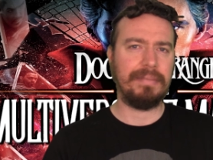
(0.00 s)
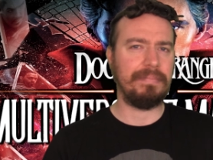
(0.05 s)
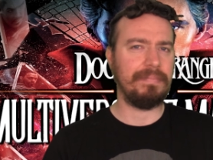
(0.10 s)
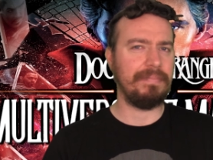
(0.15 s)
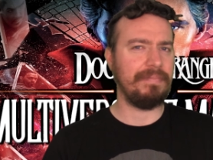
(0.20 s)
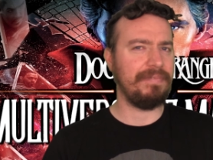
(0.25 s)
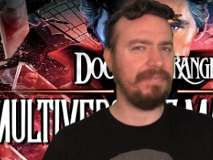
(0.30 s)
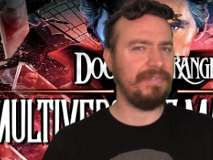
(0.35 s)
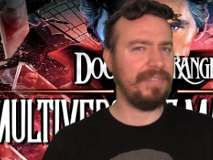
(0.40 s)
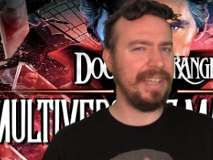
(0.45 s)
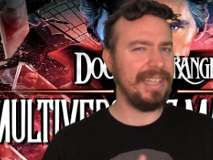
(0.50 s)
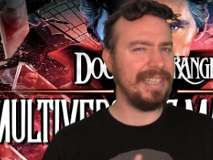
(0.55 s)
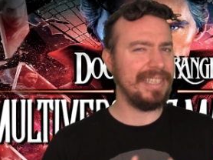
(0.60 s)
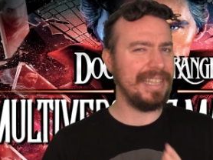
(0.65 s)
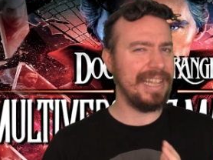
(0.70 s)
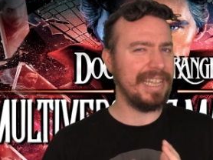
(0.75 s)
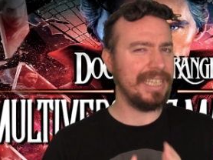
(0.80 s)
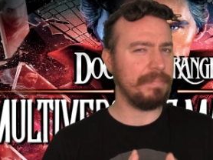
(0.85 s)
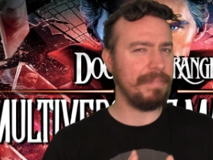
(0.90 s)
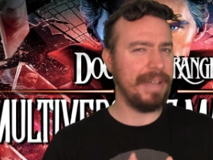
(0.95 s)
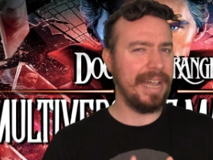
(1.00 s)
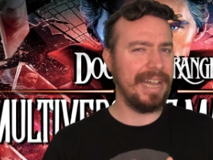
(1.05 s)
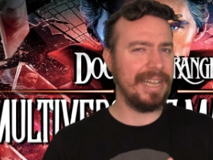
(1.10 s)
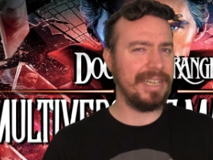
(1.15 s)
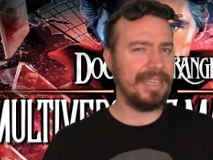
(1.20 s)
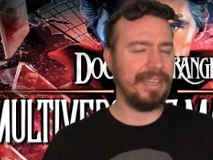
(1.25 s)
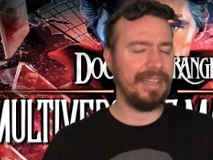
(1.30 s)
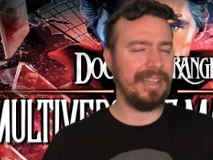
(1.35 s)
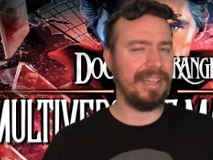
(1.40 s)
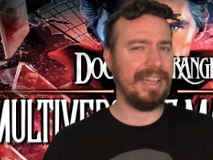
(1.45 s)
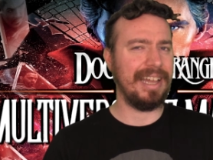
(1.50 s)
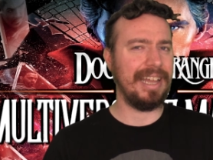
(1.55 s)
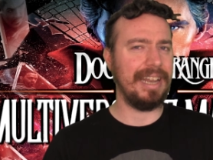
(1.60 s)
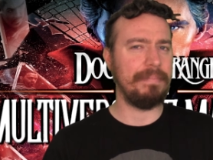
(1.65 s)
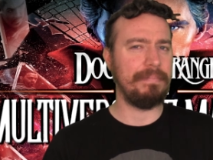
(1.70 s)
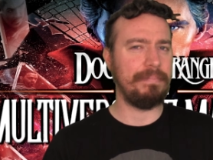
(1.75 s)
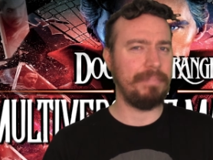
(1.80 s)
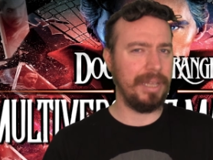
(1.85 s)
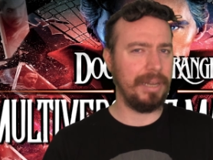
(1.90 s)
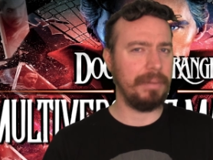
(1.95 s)
feels less mad and a
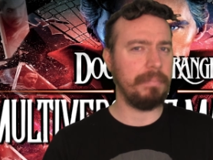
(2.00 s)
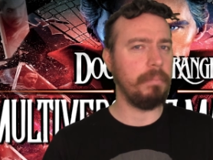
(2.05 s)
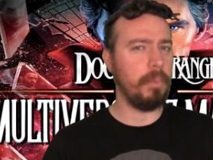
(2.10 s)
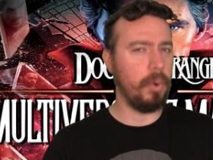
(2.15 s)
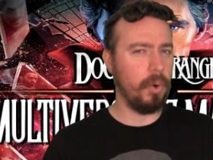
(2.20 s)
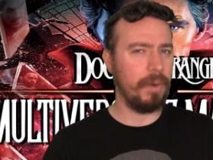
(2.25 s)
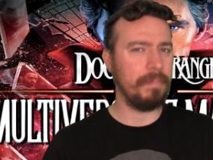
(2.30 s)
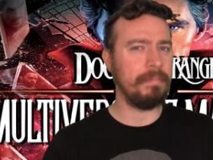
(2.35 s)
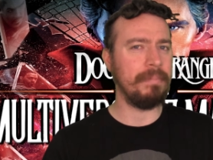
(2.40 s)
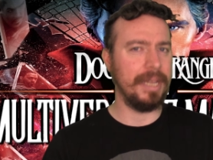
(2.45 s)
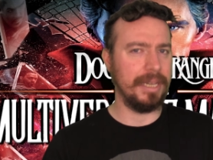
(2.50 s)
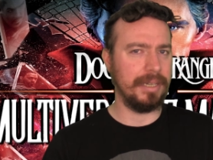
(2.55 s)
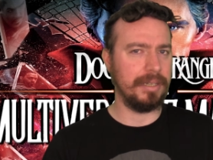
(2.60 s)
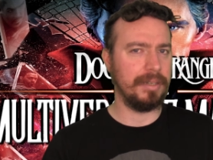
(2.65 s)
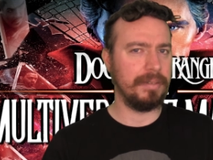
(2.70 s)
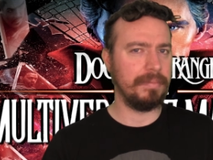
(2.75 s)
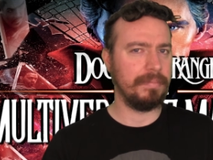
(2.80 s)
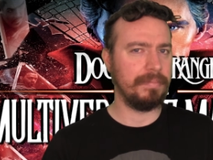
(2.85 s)
bit more mid.